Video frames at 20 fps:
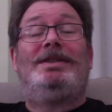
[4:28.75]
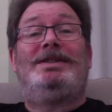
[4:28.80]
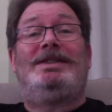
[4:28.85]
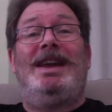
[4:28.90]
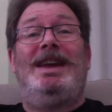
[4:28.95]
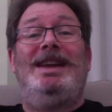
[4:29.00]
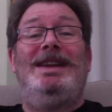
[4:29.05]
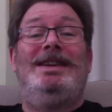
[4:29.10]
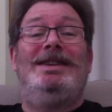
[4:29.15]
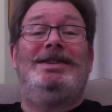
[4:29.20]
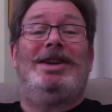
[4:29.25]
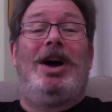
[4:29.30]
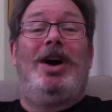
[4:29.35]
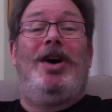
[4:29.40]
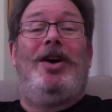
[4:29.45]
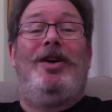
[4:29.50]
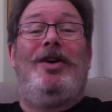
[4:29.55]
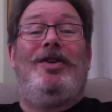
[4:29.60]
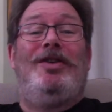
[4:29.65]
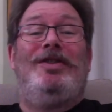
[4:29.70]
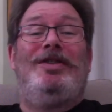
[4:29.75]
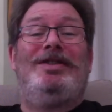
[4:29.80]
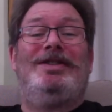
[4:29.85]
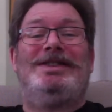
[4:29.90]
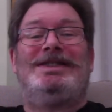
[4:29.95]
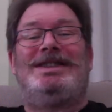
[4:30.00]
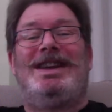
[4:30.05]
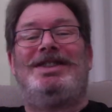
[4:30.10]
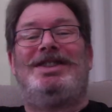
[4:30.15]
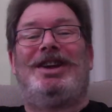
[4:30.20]
"Ding
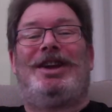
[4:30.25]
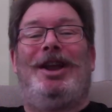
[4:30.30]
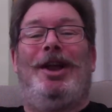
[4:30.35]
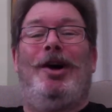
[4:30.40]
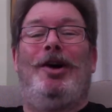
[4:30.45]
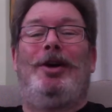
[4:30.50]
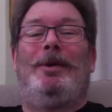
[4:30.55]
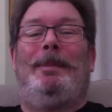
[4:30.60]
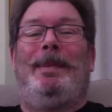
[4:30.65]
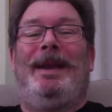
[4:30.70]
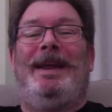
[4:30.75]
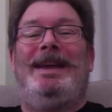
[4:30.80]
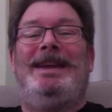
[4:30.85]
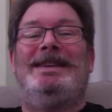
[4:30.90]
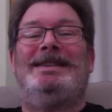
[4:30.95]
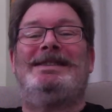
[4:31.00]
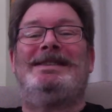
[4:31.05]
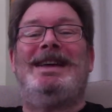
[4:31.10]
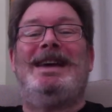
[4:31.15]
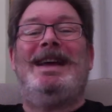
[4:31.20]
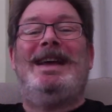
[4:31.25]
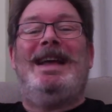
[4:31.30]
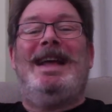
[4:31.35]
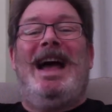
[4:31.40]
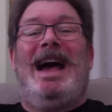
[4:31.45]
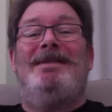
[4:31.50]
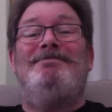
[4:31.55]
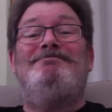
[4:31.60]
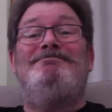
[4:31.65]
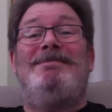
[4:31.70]
dong," said the clock, pleased,
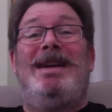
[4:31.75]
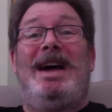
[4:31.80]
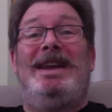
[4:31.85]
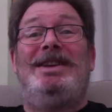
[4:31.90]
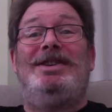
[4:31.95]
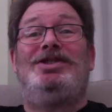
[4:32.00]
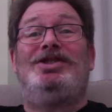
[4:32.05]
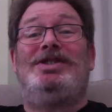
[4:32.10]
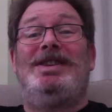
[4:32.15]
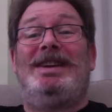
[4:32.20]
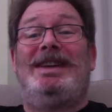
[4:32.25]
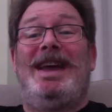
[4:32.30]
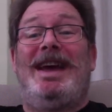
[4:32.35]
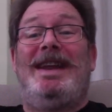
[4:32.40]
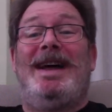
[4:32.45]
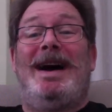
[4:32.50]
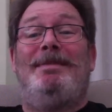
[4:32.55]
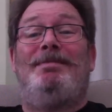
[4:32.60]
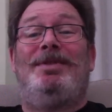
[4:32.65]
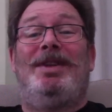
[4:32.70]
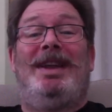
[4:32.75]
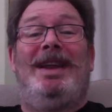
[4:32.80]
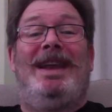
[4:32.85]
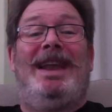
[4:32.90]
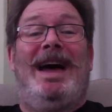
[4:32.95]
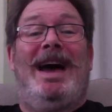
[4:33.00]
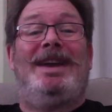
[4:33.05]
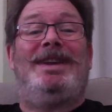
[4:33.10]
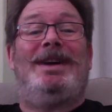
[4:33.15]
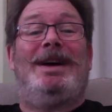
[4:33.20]
and managed to get up the
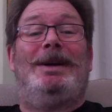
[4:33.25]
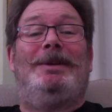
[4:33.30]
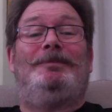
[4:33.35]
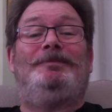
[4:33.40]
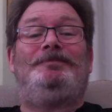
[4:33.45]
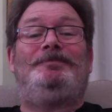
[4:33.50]
ladder.